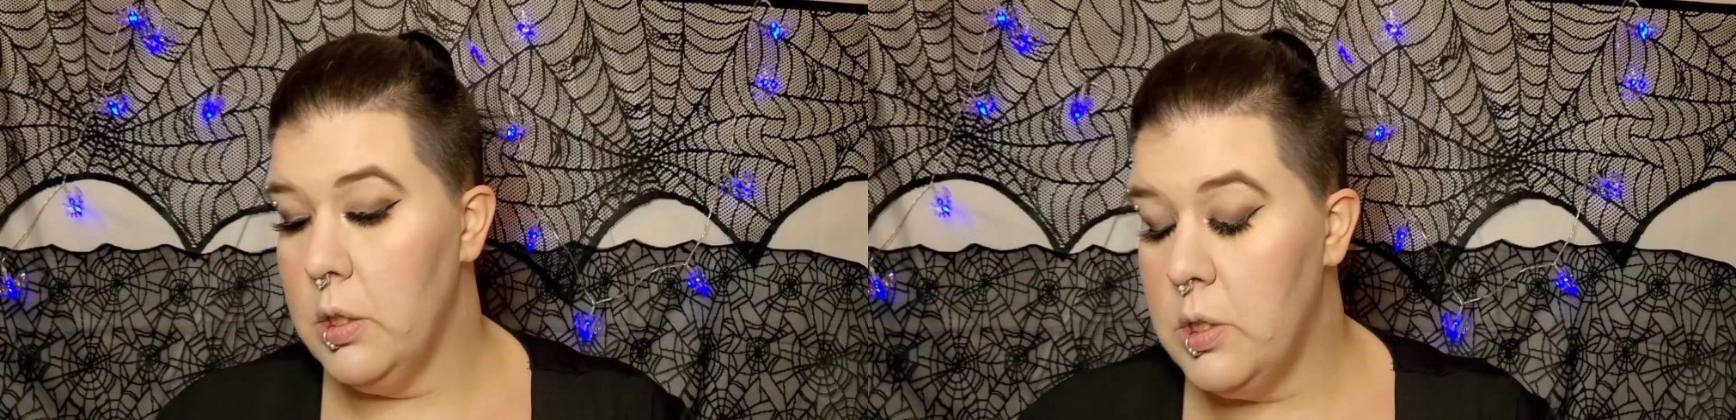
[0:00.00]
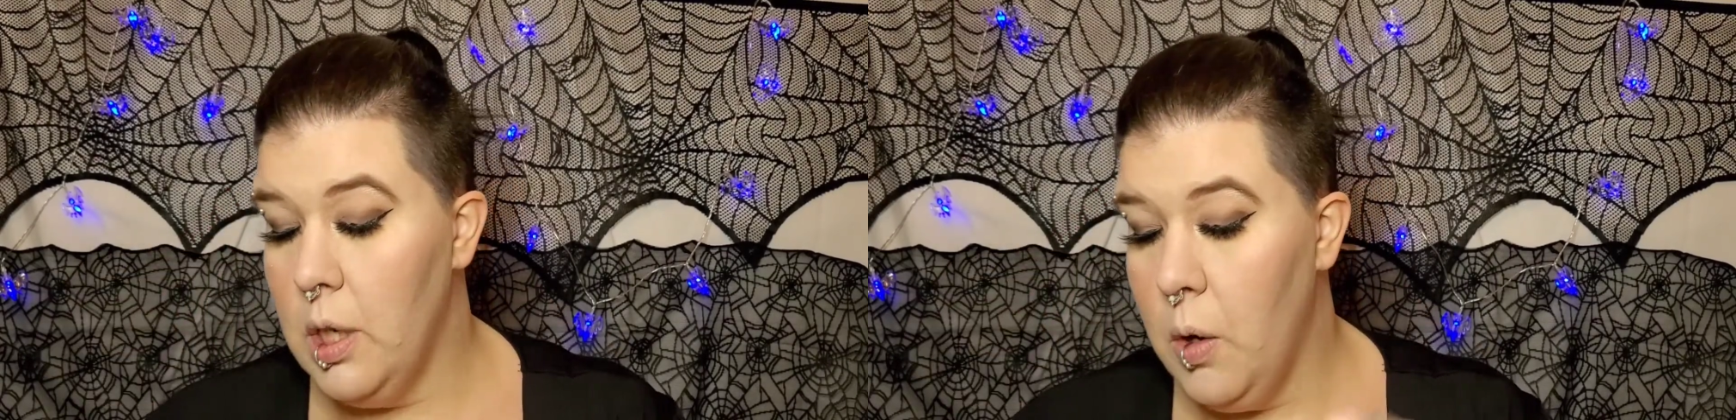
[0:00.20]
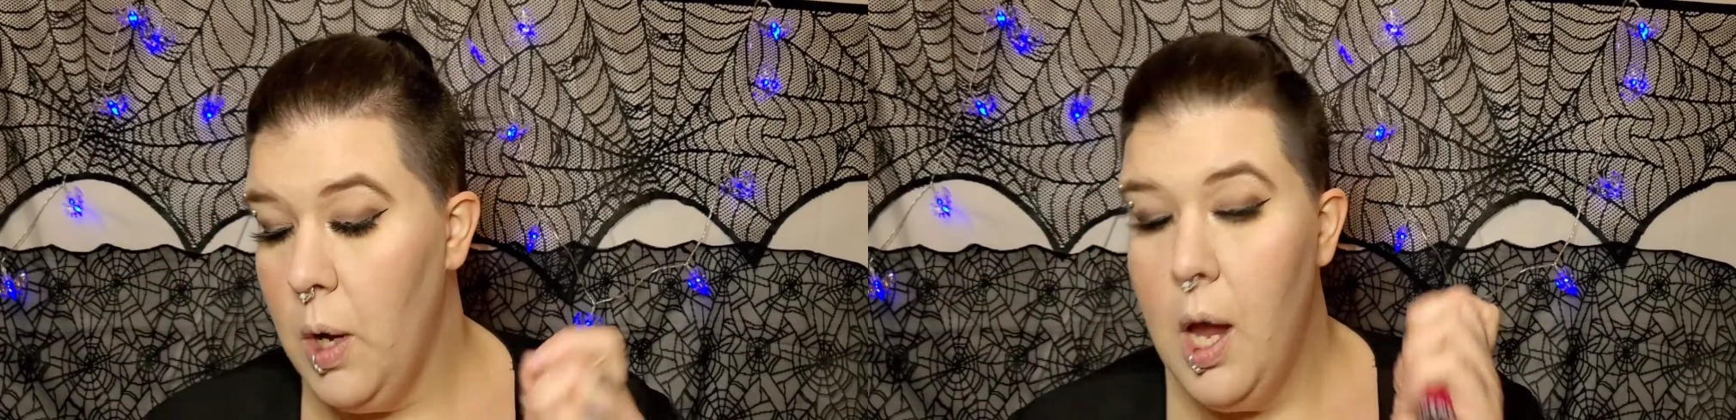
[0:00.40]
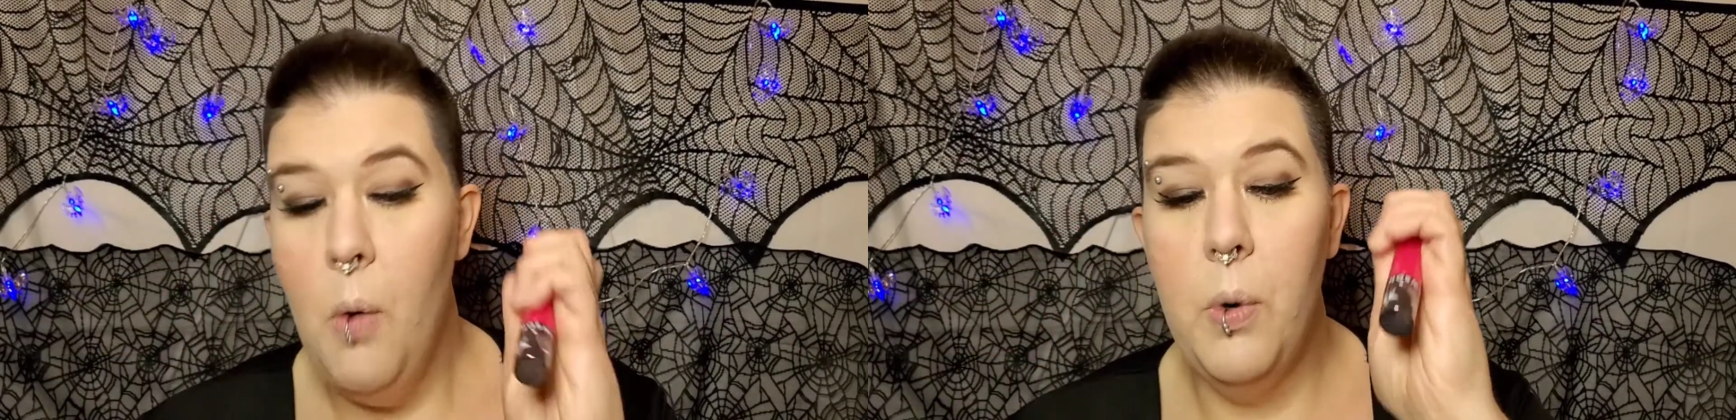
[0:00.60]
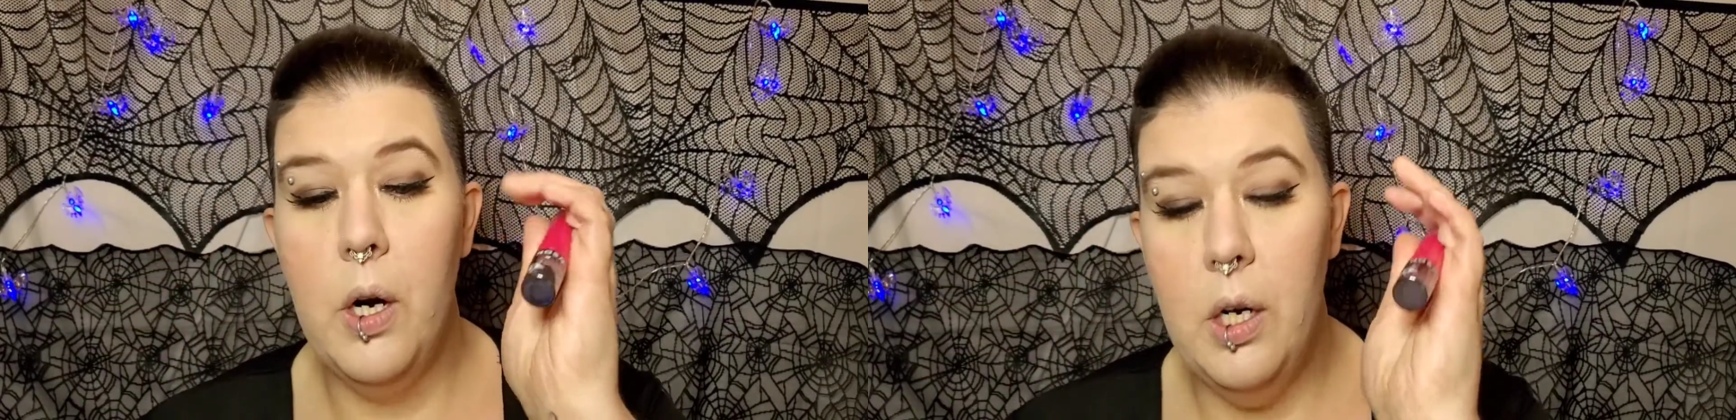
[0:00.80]
So
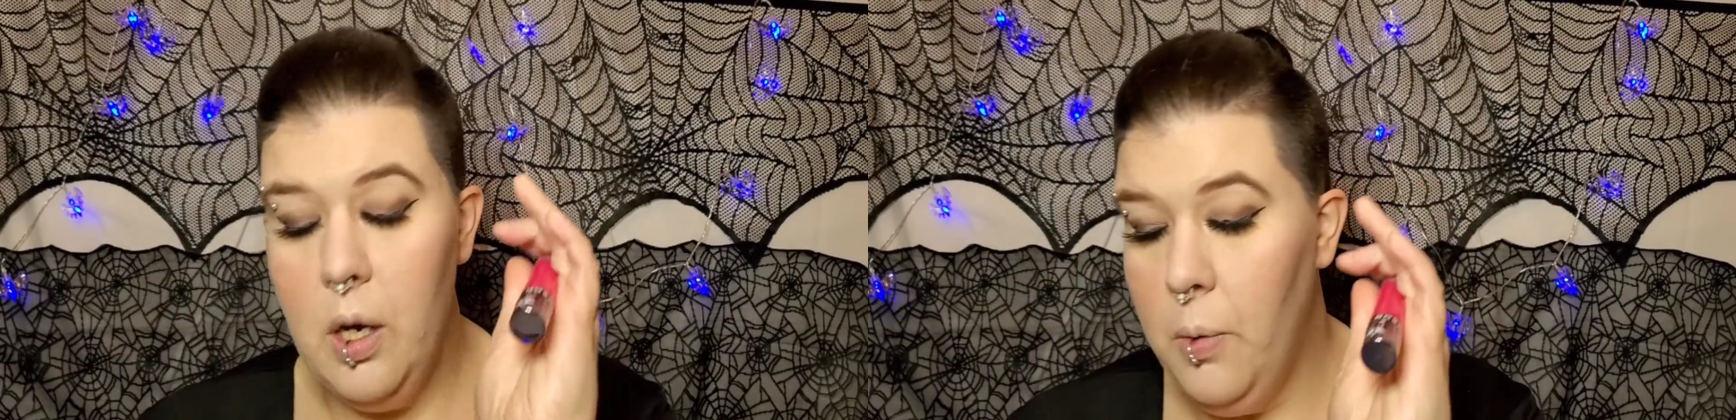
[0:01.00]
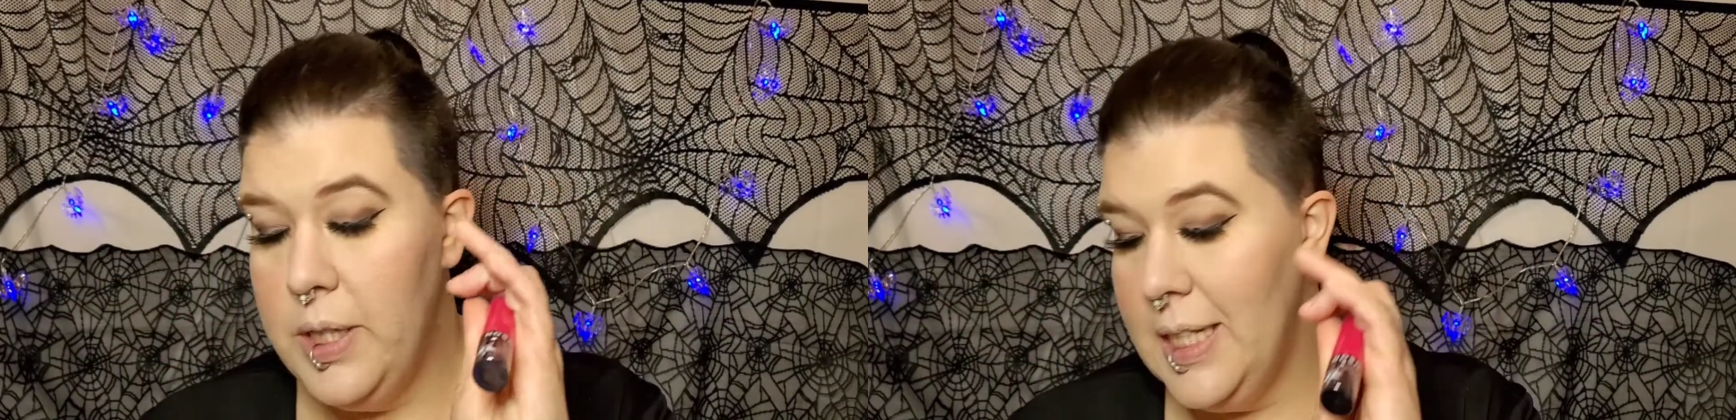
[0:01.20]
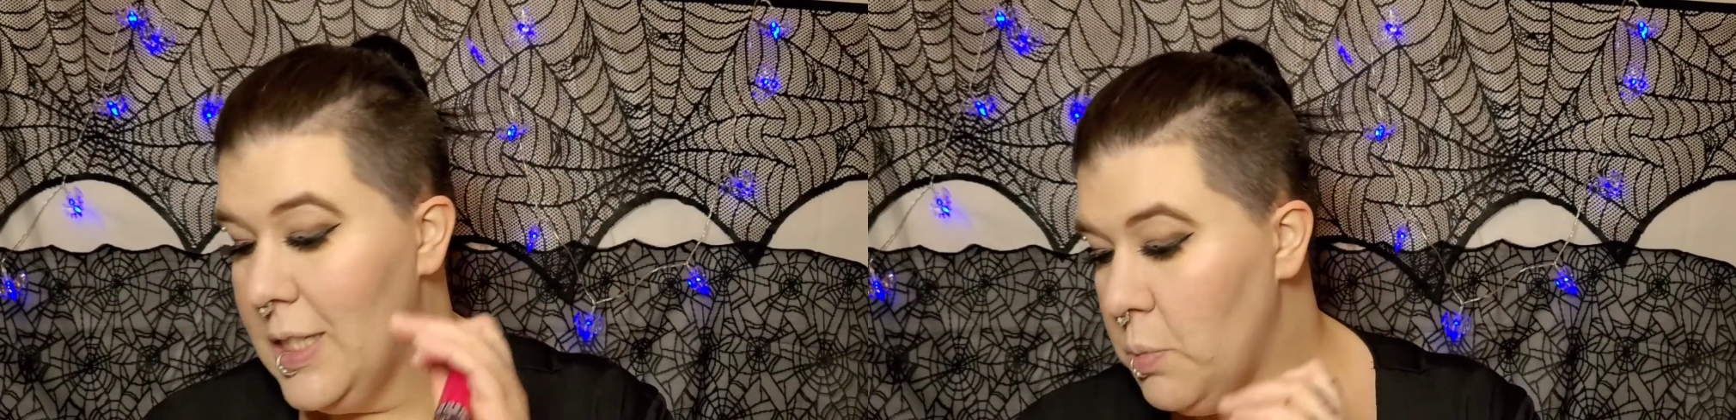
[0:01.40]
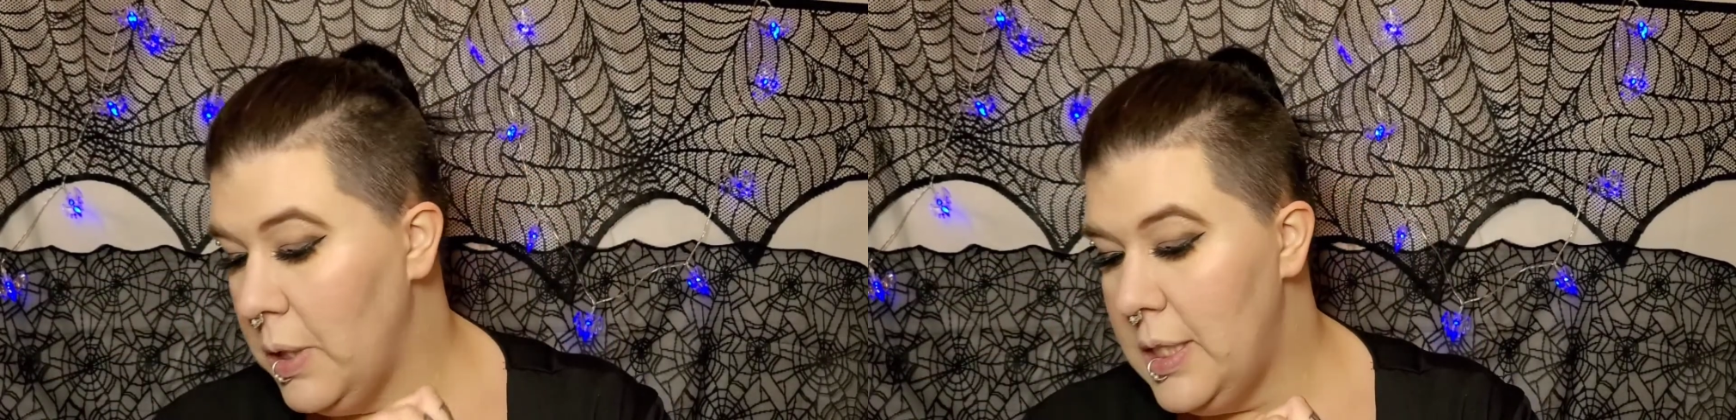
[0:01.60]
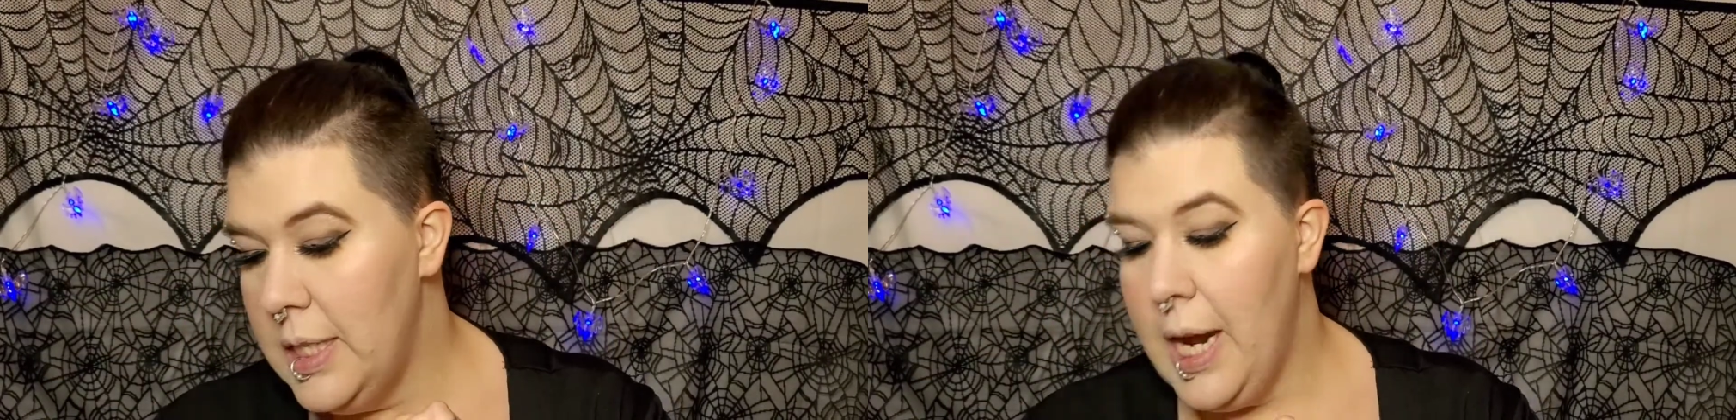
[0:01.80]
we're gonna go with this
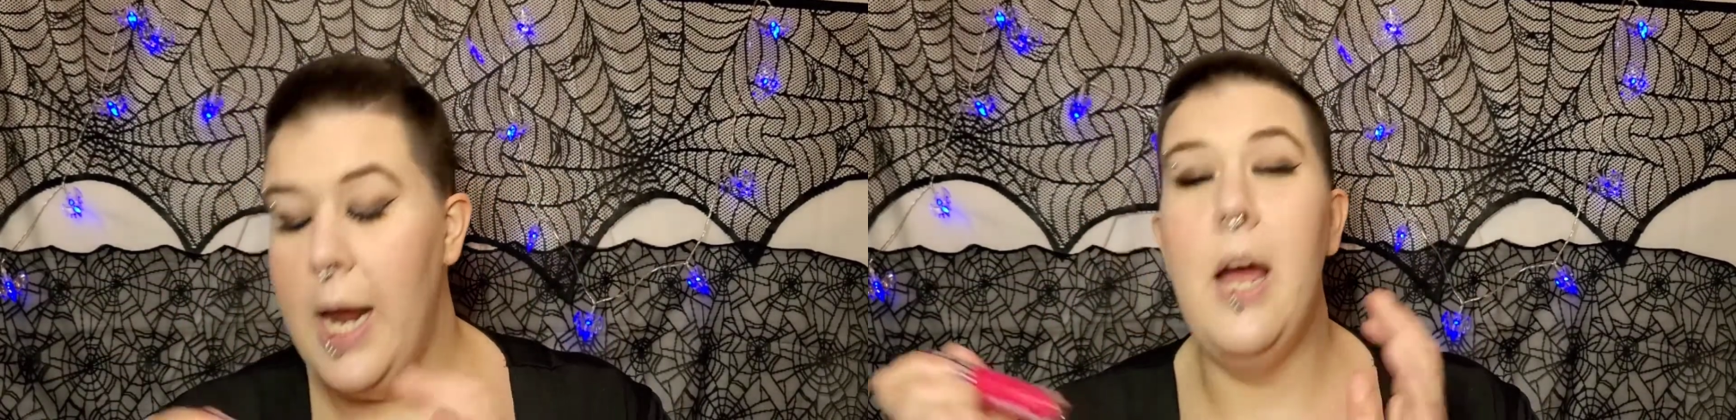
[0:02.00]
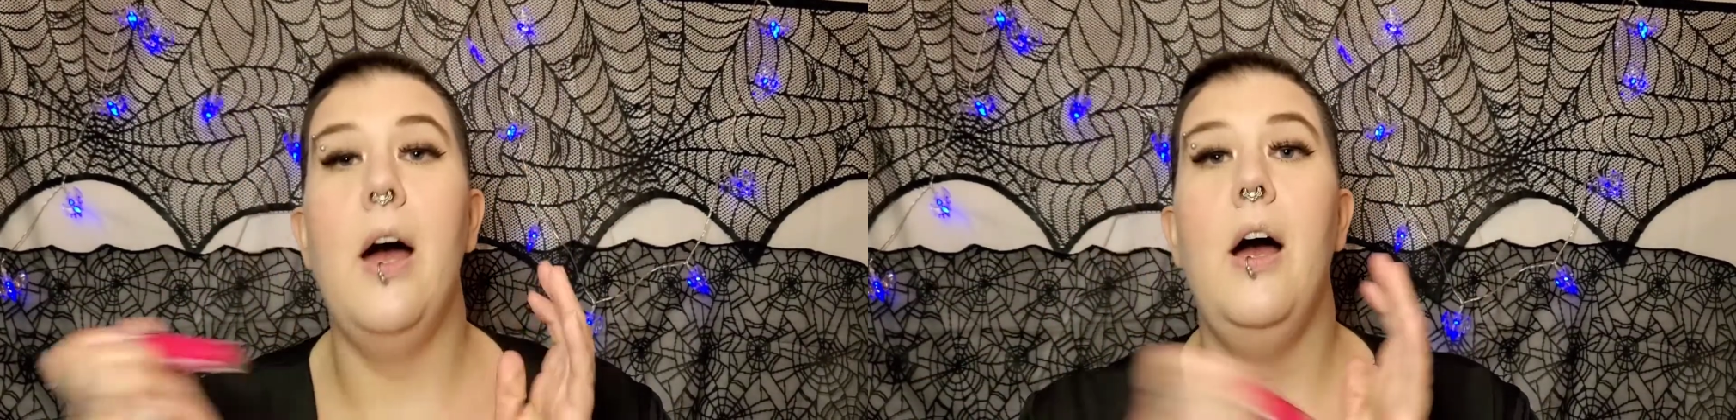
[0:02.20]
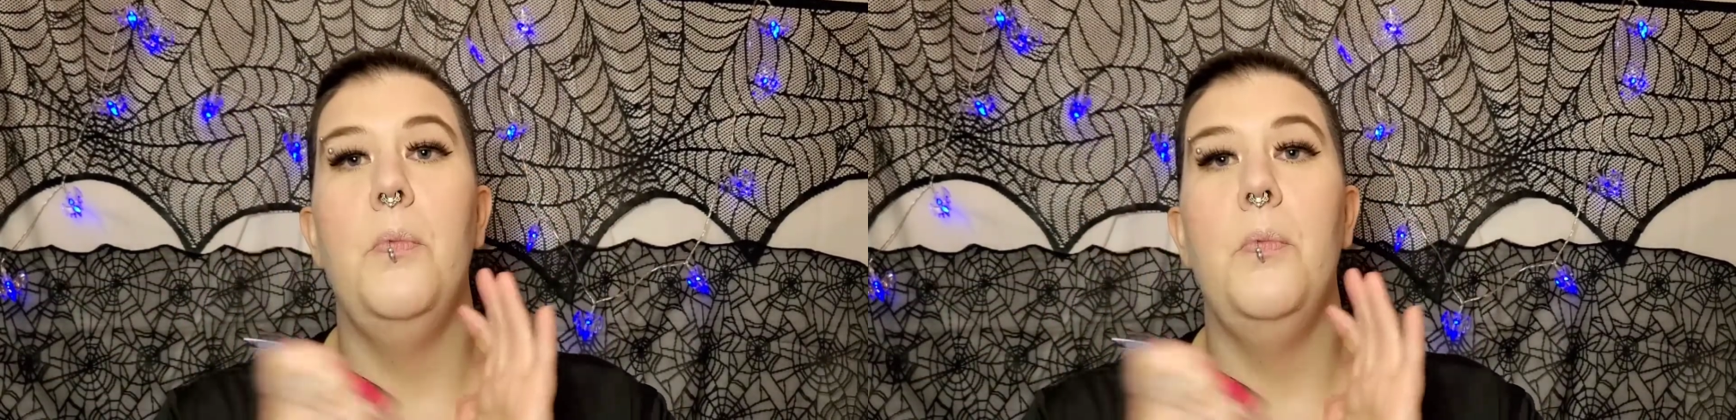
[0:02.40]
one today.